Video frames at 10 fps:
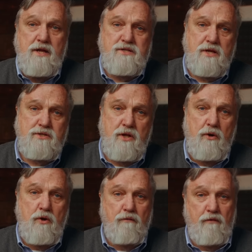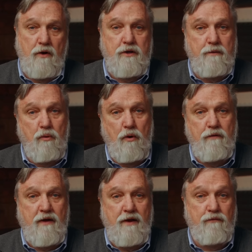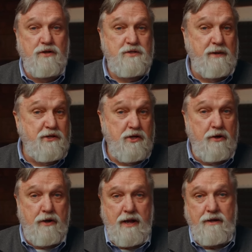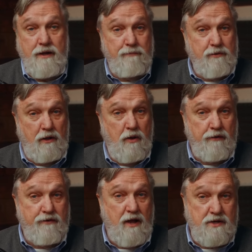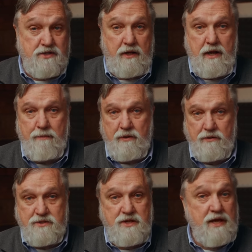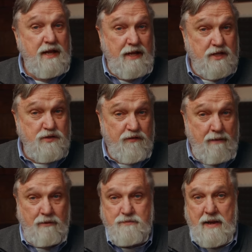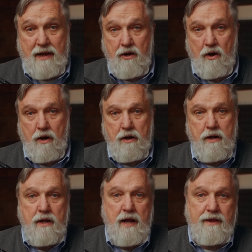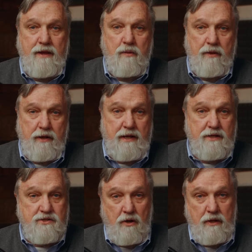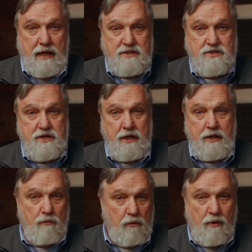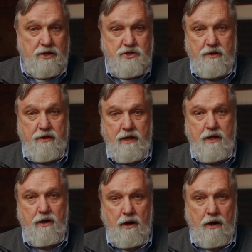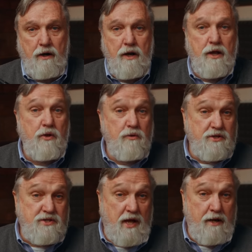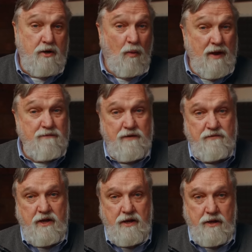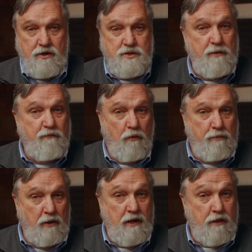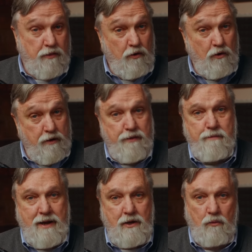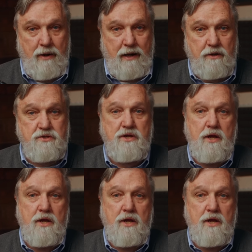is as though your vaunted pornified free speech internet dumped a load of toxic chemicals in this family's backyard, and then when the kids all got sick and were rushed to the ER, you decided to wait 15 years before pulling a third of the medical records